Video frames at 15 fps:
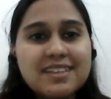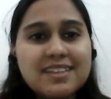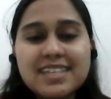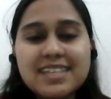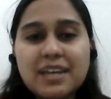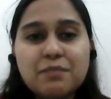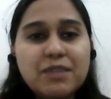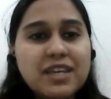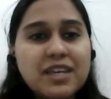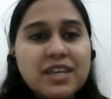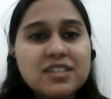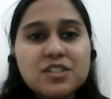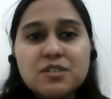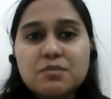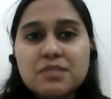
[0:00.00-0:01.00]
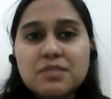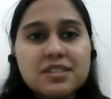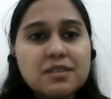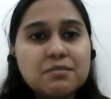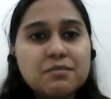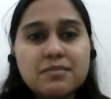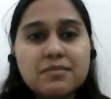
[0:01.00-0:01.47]
Islamic
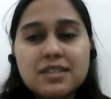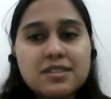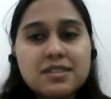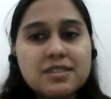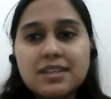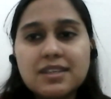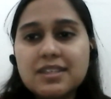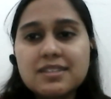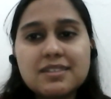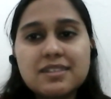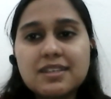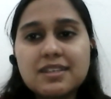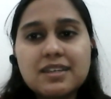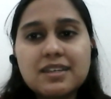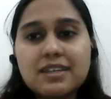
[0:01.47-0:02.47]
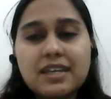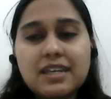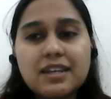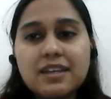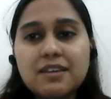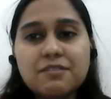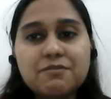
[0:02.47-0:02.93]
extremism is
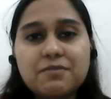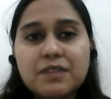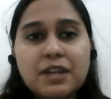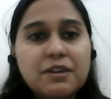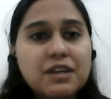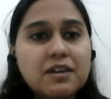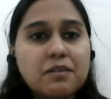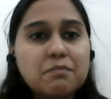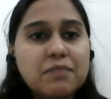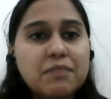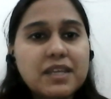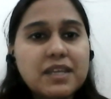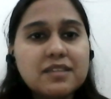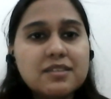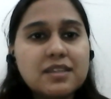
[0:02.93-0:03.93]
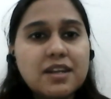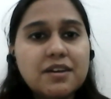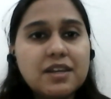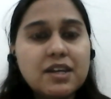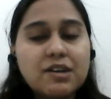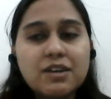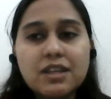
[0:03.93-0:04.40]
getting a very complex
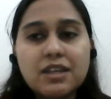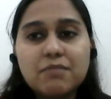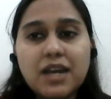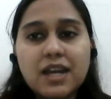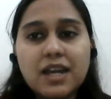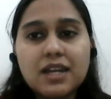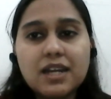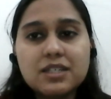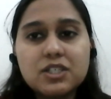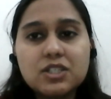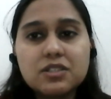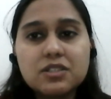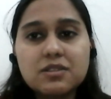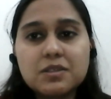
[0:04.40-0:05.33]
scenario in Bangladesh.